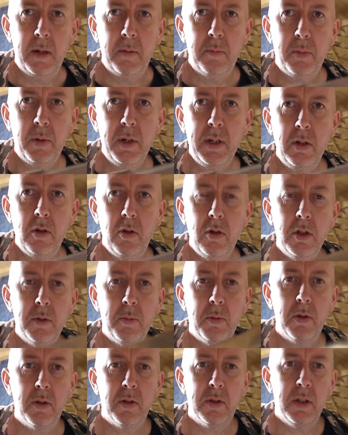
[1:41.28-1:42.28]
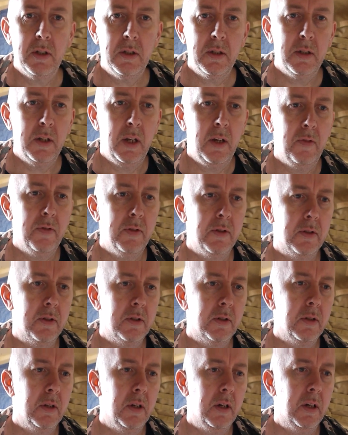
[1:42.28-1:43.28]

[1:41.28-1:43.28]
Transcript: pre-used because this knife is